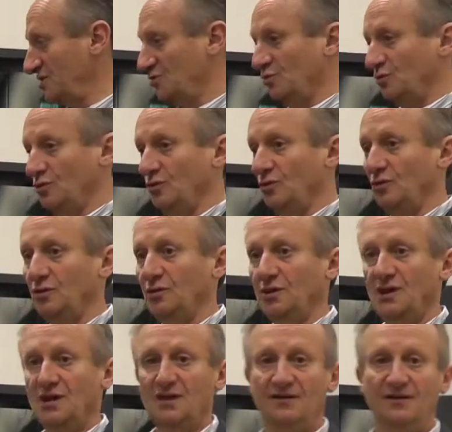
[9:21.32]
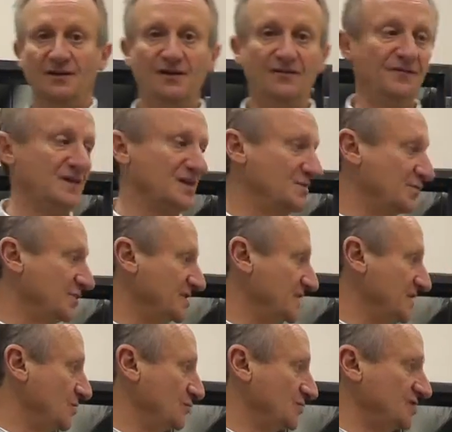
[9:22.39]
this wall,
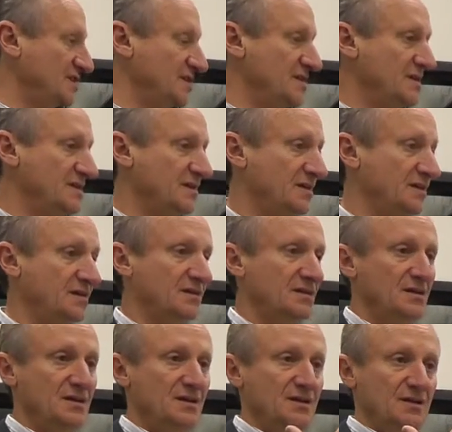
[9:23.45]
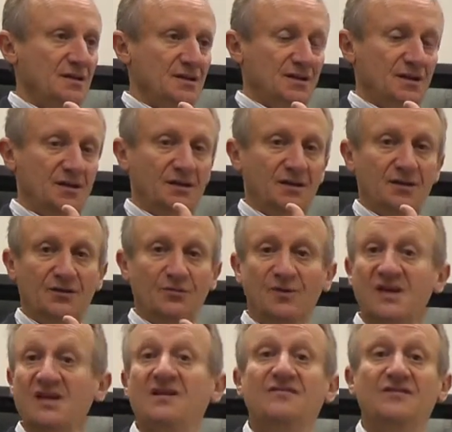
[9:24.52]
fingerprinting was in here, the
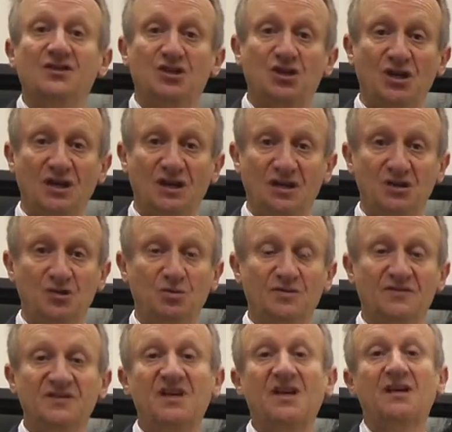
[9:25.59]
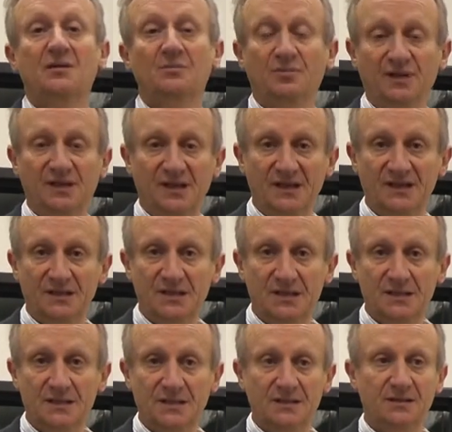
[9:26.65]
reading of the charge would have taken place
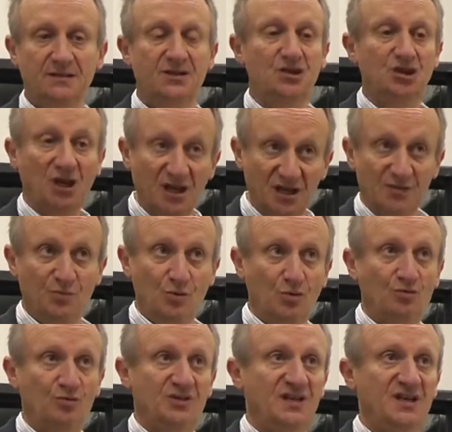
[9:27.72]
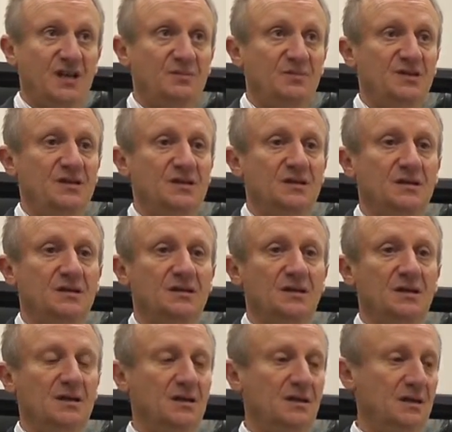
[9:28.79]
here, the charge book was kept here.
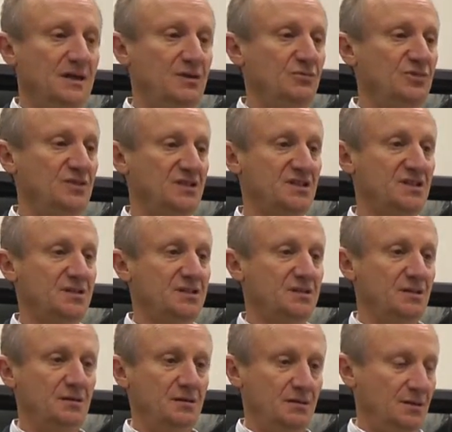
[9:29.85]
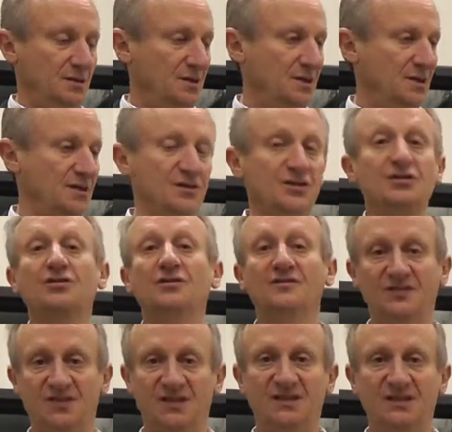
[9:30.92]
It was the
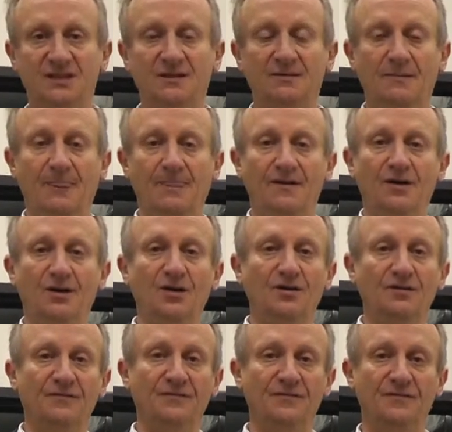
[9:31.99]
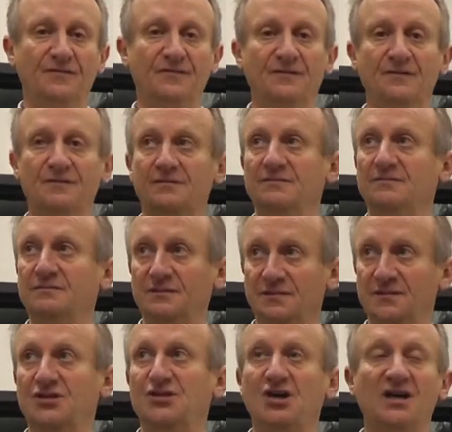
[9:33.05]
nerve centre
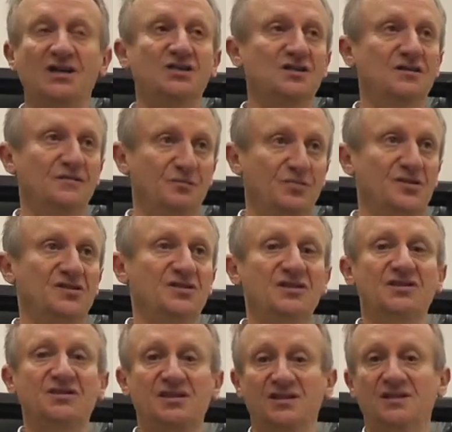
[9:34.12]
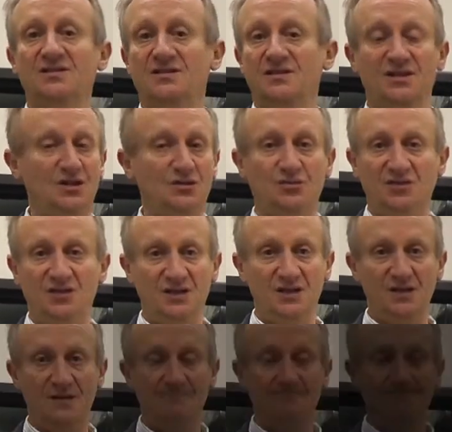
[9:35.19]
of charging of prisoners in central Sydney.